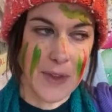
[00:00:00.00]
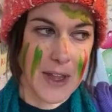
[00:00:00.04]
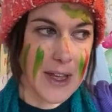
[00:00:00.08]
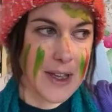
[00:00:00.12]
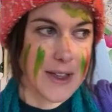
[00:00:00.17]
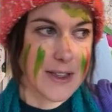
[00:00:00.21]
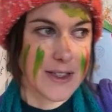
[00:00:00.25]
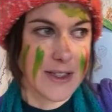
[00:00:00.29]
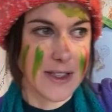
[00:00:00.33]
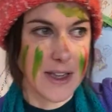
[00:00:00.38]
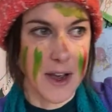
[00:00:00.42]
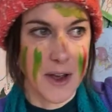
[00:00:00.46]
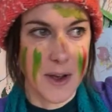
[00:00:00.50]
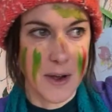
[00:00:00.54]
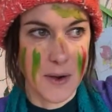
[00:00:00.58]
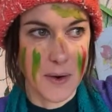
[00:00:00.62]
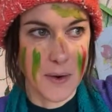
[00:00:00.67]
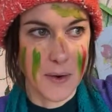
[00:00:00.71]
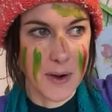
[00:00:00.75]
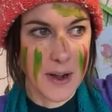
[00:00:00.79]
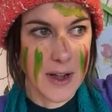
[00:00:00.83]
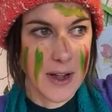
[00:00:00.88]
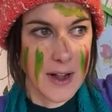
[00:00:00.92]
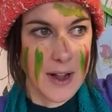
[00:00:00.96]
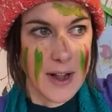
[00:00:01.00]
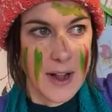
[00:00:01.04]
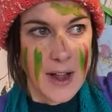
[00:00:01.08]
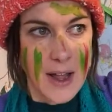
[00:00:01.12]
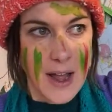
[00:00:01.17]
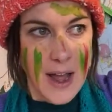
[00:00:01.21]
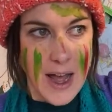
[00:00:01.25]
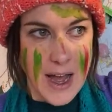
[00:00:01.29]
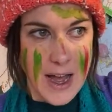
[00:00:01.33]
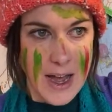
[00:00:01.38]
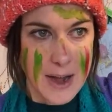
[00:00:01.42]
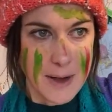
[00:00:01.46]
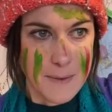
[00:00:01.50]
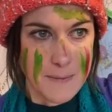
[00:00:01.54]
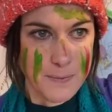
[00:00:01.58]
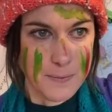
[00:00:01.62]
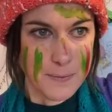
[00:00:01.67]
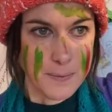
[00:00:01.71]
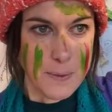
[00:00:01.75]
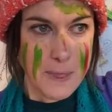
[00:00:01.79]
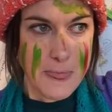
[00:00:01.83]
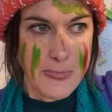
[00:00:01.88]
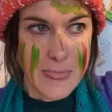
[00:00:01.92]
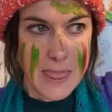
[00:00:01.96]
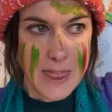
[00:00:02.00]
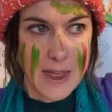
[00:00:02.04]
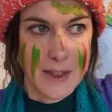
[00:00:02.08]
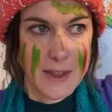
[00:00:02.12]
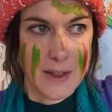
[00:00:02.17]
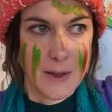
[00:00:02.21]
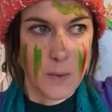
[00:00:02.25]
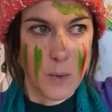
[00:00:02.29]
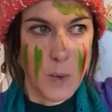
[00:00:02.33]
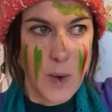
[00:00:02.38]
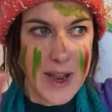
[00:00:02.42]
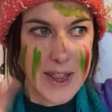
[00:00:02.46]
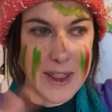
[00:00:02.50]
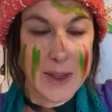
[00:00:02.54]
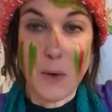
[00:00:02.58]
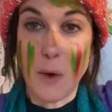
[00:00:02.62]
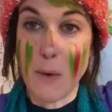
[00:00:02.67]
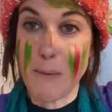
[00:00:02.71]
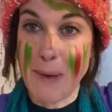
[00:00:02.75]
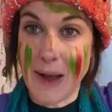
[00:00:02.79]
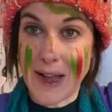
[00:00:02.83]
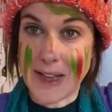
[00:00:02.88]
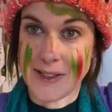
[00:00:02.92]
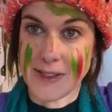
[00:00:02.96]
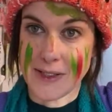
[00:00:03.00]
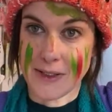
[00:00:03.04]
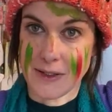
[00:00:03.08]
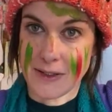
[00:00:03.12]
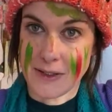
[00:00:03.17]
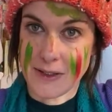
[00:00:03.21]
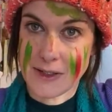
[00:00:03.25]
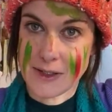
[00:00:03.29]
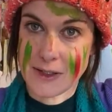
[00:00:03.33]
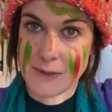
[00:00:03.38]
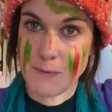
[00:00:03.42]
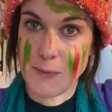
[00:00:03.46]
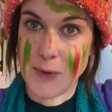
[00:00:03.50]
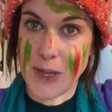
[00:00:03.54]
So when there were battles